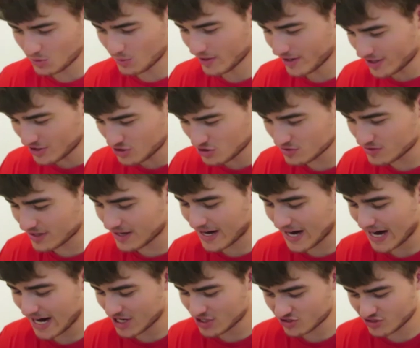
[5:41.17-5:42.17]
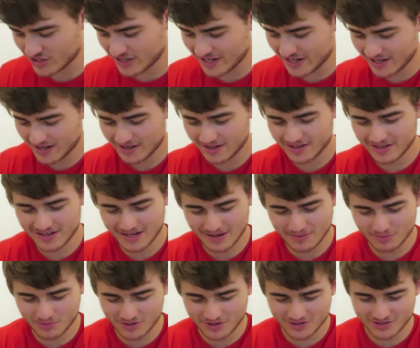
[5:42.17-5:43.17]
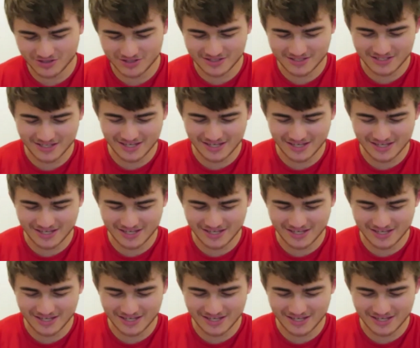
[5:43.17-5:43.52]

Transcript: so we're gonna choose a cash tag. I'm gonna just